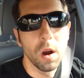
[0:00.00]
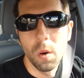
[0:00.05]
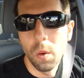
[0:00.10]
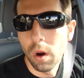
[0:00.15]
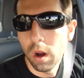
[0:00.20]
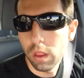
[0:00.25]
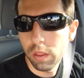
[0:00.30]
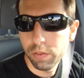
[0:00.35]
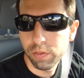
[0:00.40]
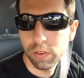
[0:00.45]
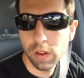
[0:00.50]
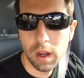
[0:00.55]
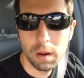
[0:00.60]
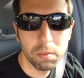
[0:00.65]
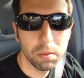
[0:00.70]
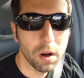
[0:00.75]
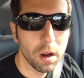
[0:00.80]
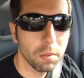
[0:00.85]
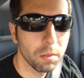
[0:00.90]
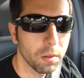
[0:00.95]
Well, the fly
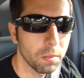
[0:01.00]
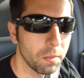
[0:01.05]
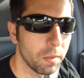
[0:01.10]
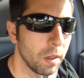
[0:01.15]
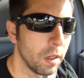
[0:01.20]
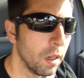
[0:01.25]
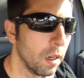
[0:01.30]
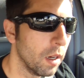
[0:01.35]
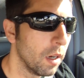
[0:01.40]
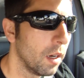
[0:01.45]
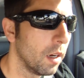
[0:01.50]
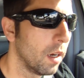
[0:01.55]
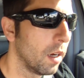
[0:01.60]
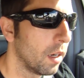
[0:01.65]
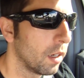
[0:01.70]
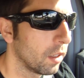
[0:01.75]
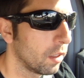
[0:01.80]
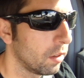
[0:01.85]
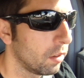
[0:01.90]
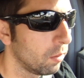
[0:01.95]
problem
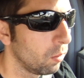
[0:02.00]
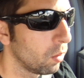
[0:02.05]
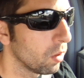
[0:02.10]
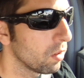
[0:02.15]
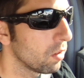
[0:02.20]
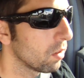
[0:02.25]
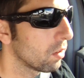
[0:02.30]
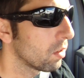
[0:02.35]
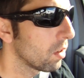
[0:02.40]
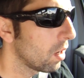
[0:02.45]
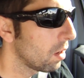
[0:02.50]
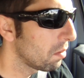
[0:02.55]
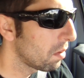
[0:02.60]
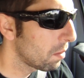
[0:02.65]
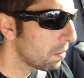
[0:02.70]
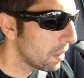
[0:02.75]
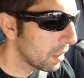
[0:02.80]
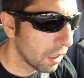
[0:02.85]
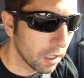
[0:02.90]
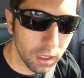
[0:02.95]
wasn't solved by
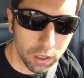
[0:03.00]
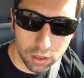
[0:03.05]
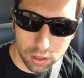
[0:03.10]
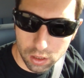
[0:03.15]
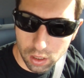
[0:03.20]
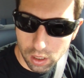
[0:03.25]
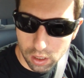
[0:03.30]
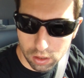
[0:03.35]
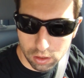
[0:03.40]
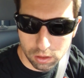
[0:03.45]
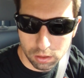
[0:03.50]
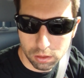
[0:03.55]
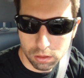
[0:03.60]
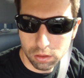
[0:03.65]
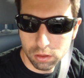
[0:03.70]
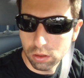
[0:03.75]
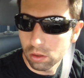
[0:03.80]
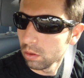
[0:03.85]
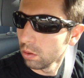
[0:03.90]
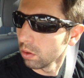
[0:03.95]
me killing, I don't know,
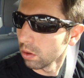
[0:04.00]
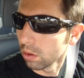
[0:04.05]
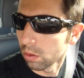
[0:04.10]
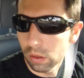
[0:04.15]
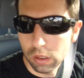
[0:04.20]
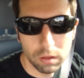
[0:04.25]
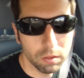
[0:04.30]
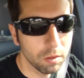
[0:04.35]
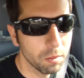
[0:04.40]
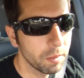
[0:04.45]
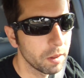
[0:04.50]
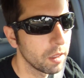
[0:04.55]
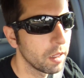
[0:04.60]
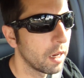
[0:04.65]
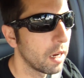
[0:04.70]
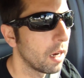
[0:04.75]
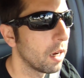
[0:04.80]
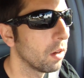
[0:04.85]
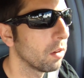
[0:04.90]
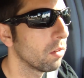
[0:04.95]
2 or 3 of them in the
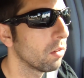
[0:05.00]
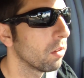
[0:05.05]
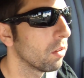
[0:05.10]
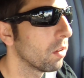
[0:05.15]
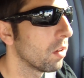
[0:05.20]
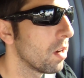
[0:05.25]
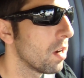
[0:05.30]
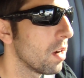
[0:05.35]
house.